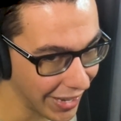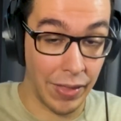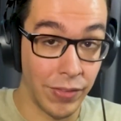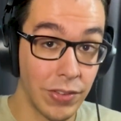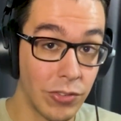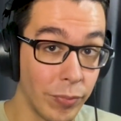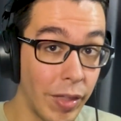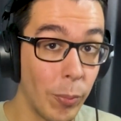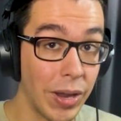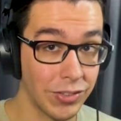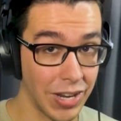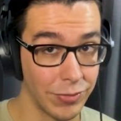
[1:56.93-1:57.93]
And this is something that
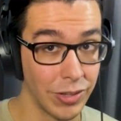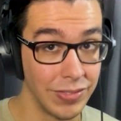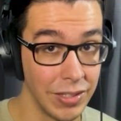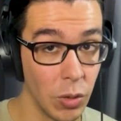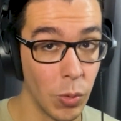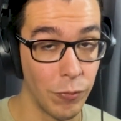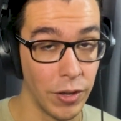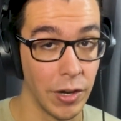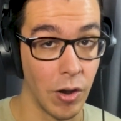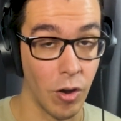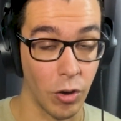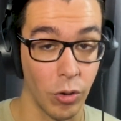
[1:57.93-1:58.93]
we actually have to deal with in
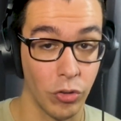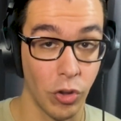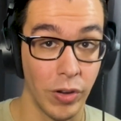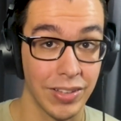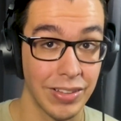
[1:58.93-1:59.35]
our hardcore Soul Link,